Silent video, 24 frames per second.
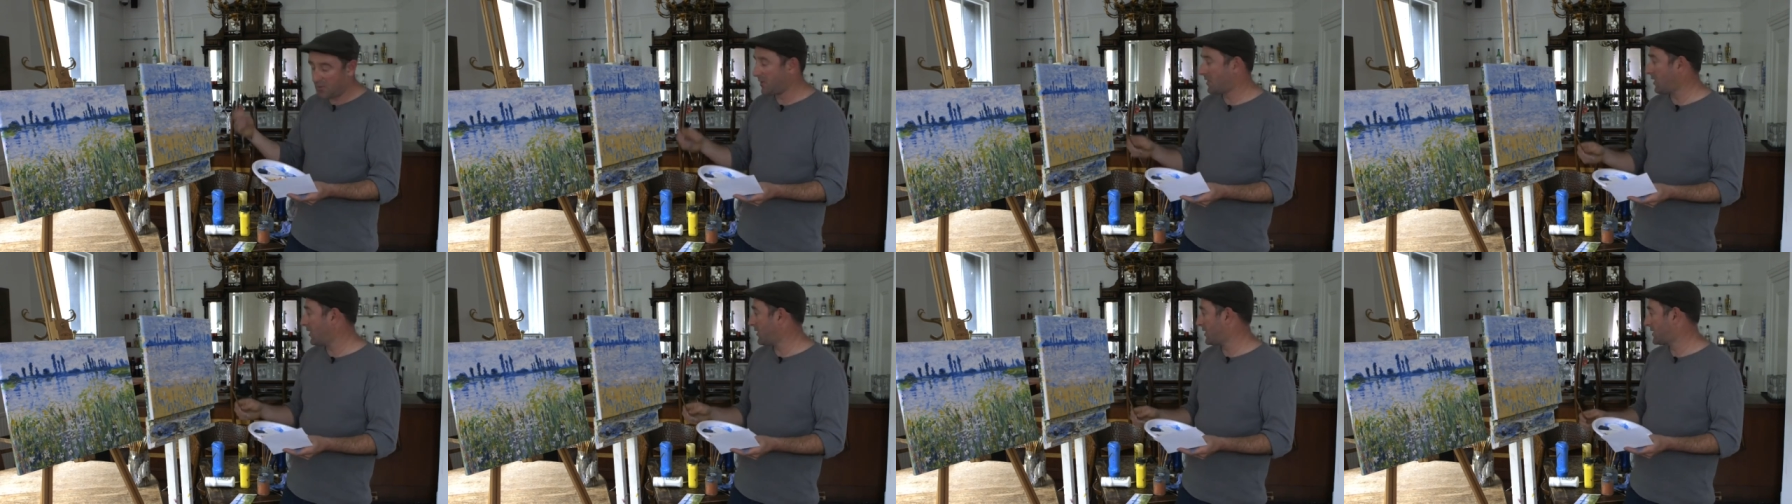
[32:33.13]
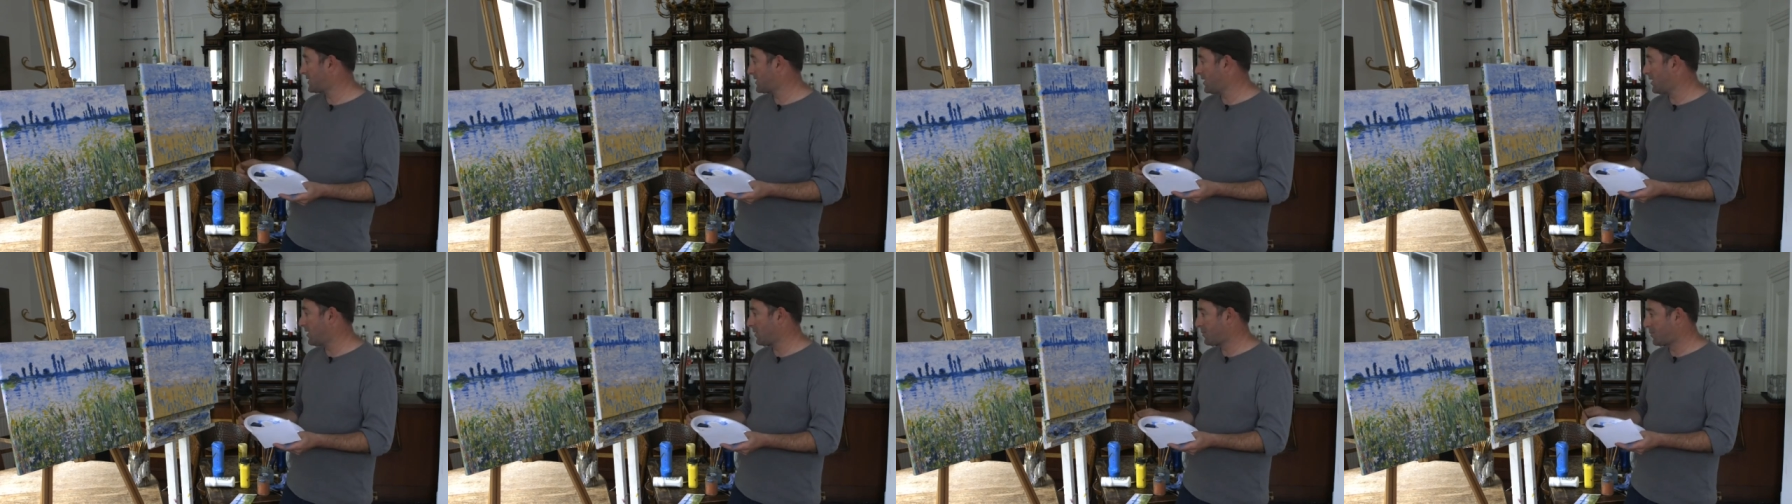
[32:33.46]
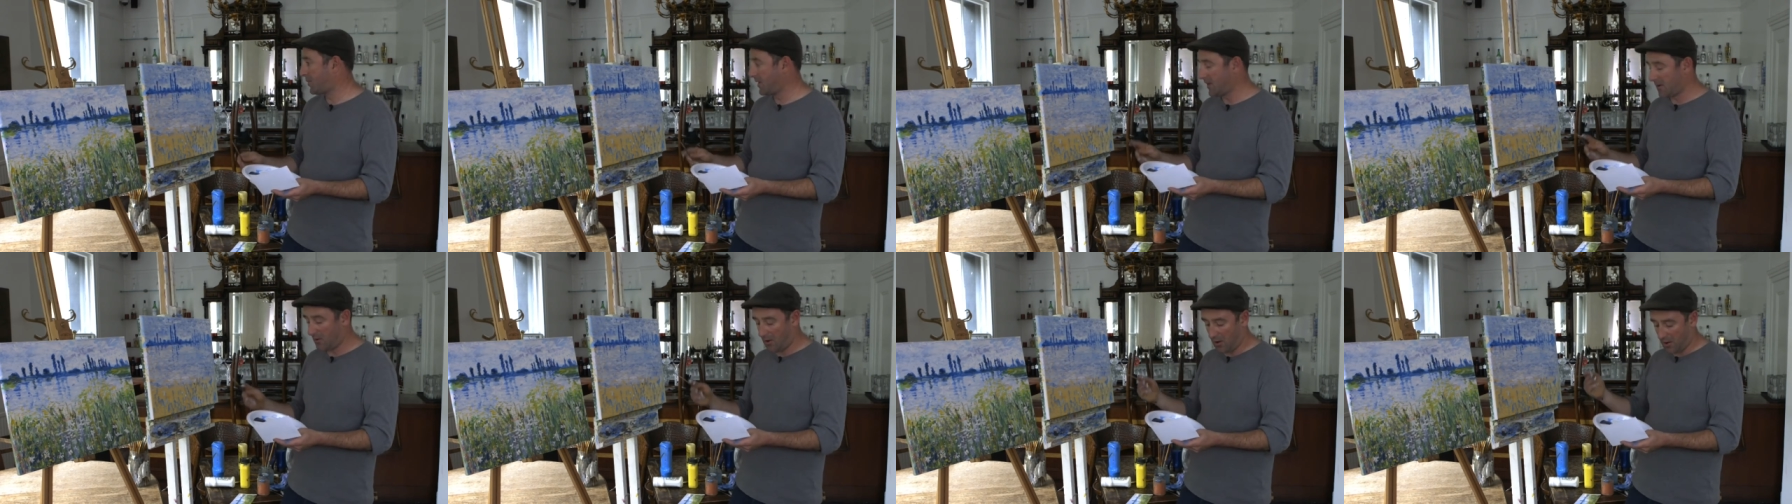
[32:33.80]
we've got the dark
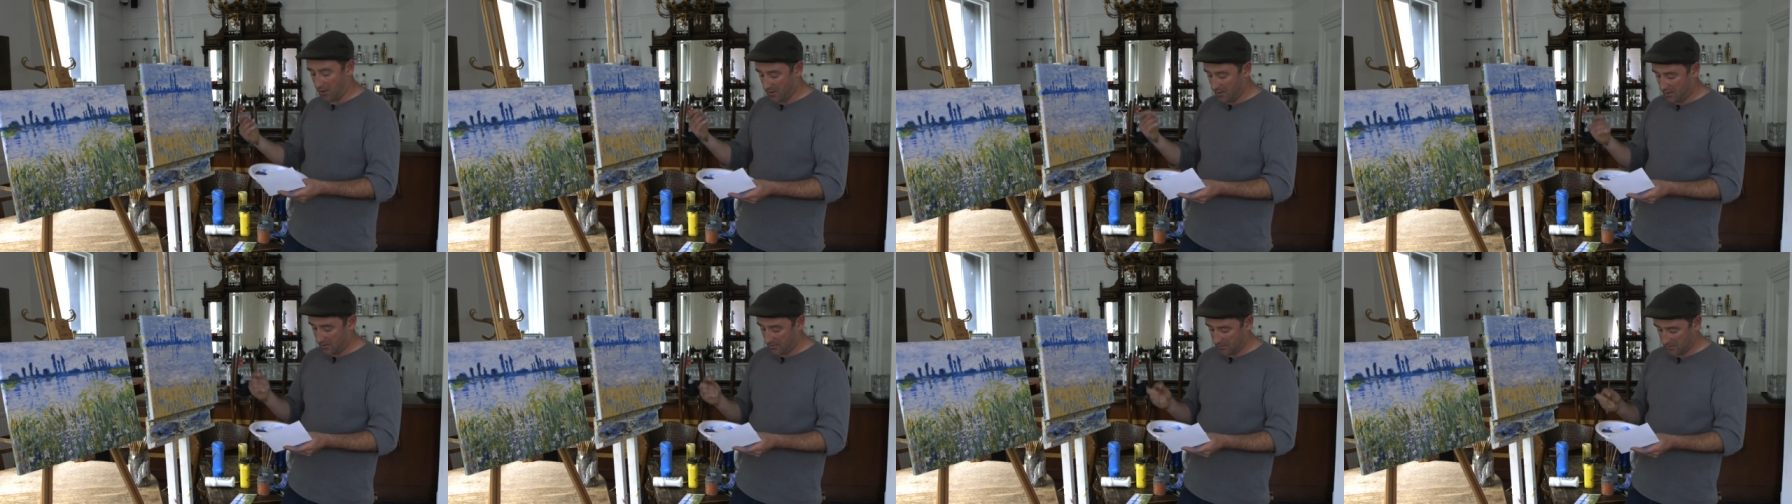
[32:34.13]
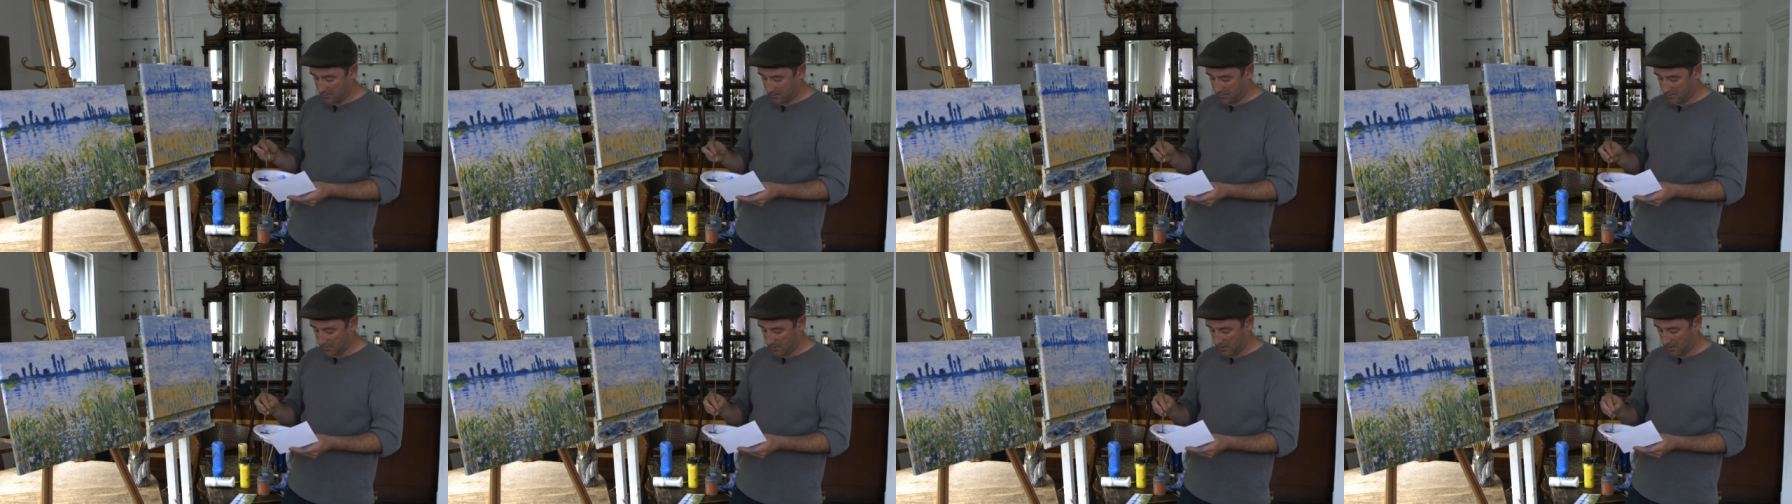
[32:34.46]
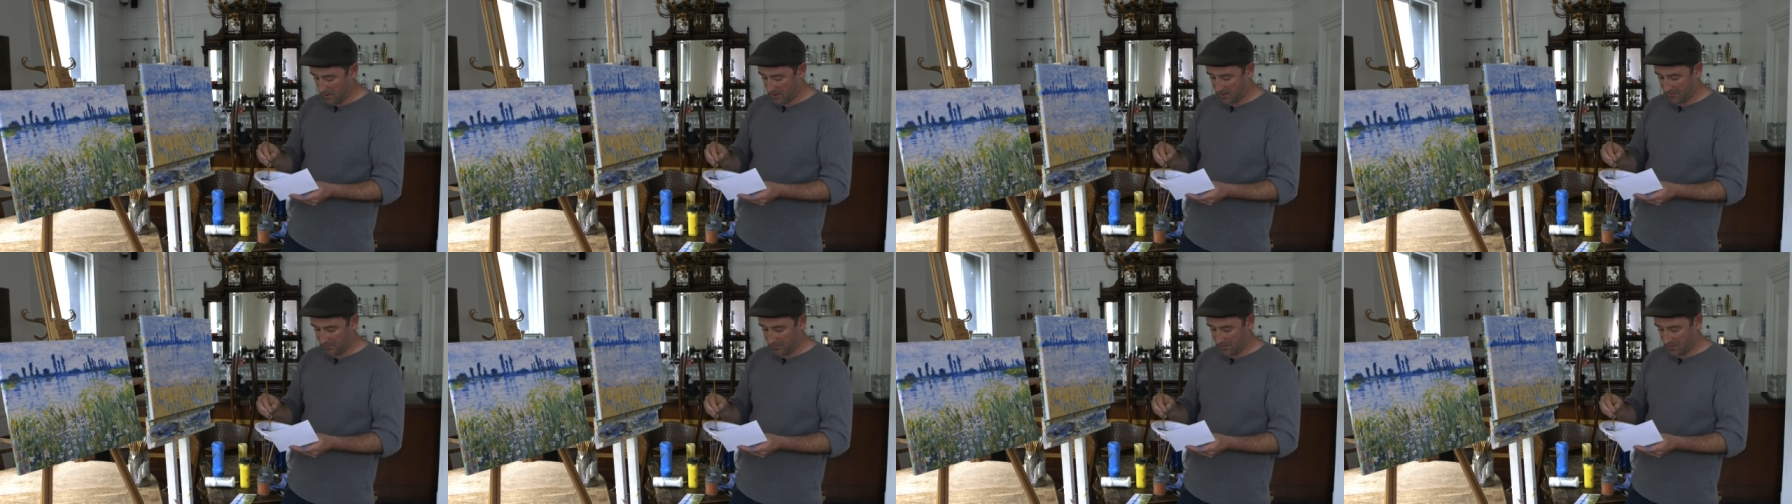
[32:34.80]
blue on. Oh,
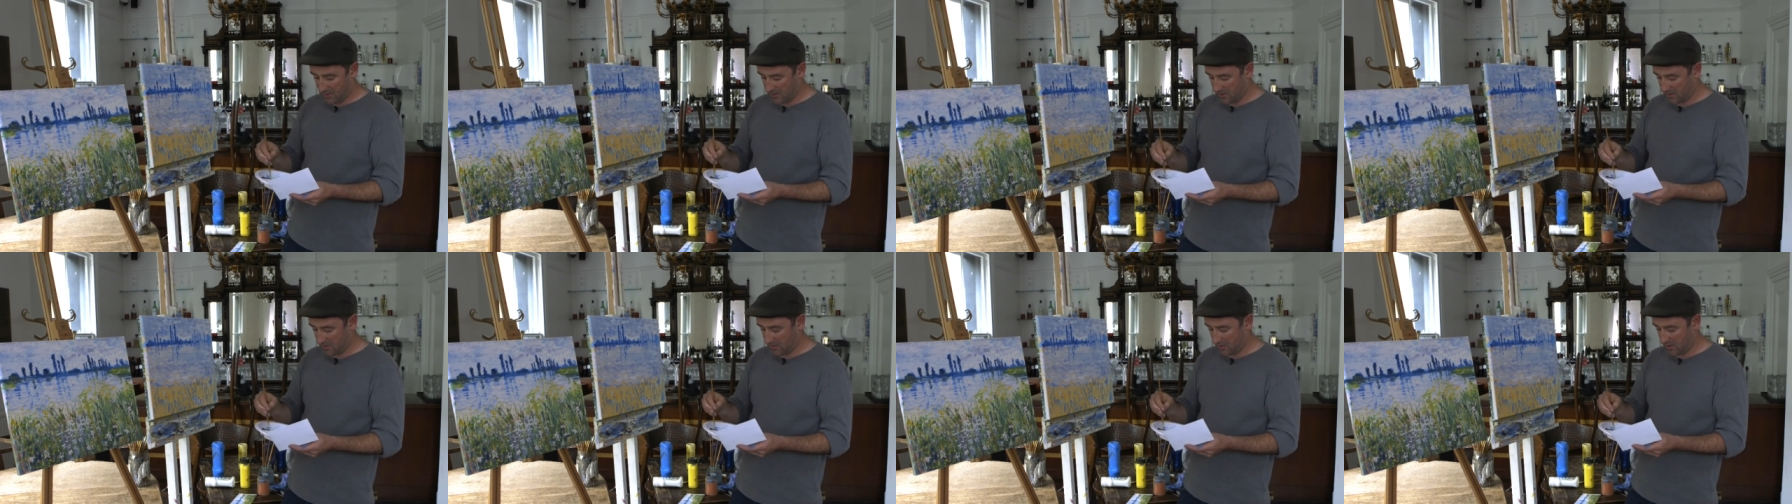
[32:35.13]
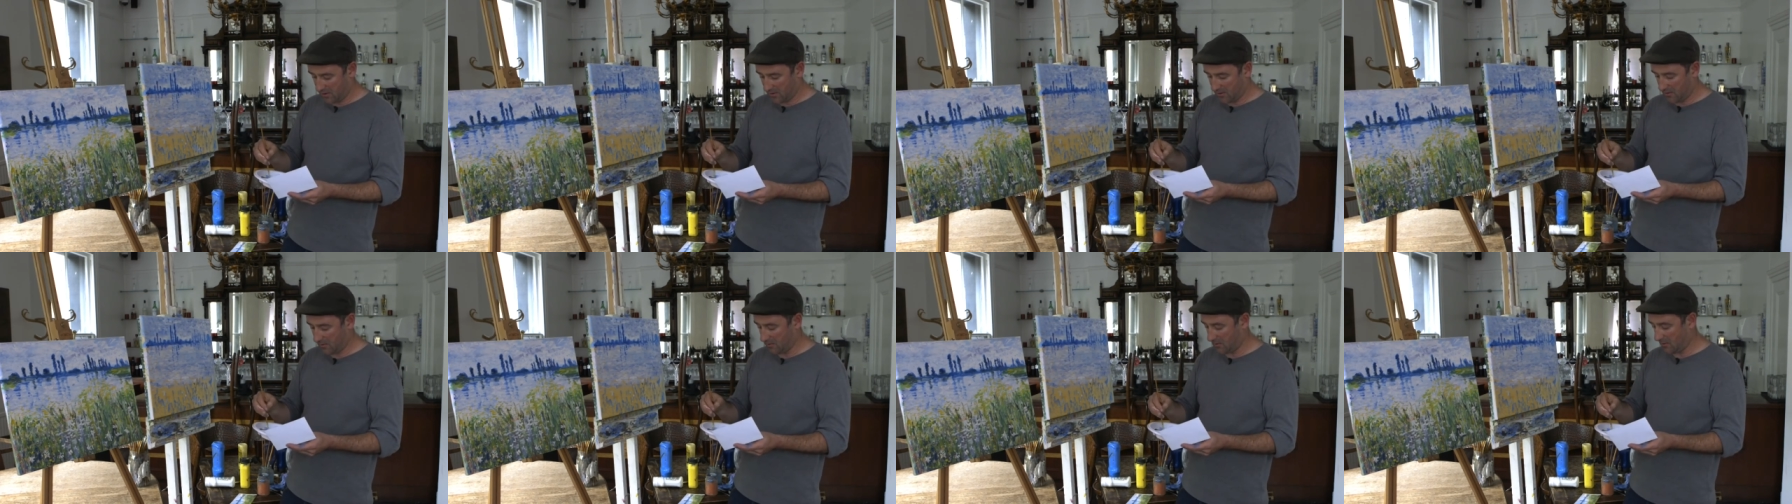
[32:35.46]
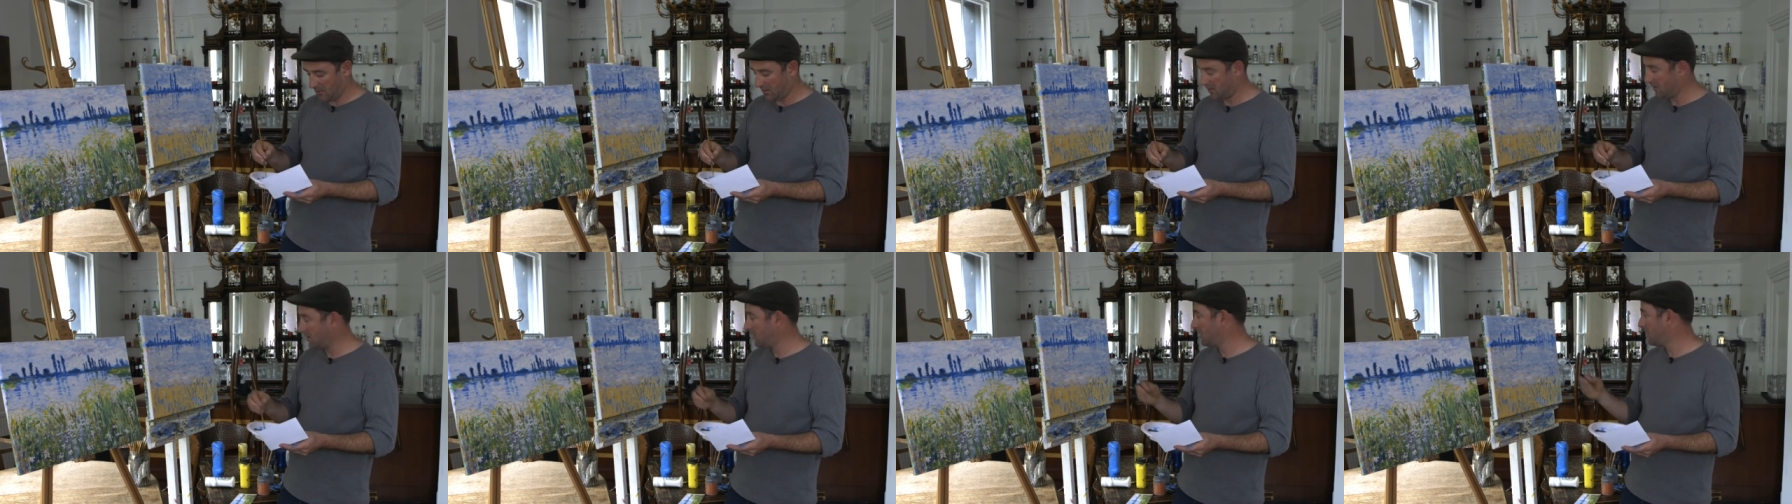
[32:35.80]
let's finish these trees, hold on.